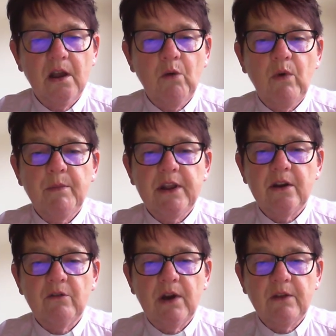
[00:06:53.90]
Women
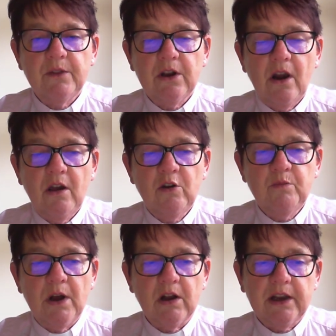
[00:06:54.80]
around the
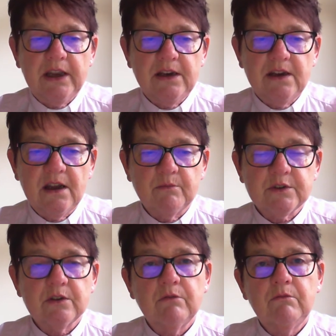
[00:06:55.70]
globe are
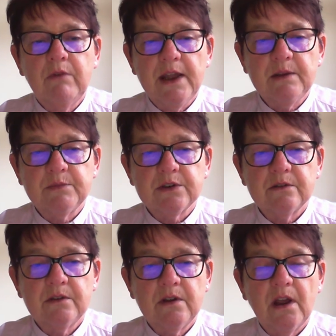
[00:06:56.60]
kidnapped, raped
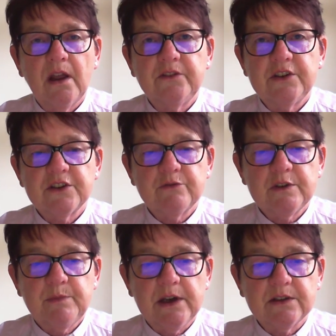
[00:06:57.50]
and
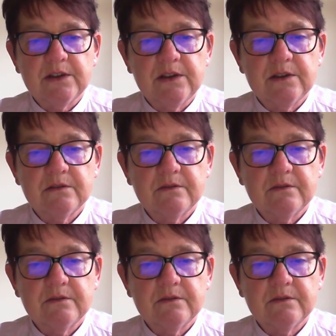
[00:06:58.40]
disrespected.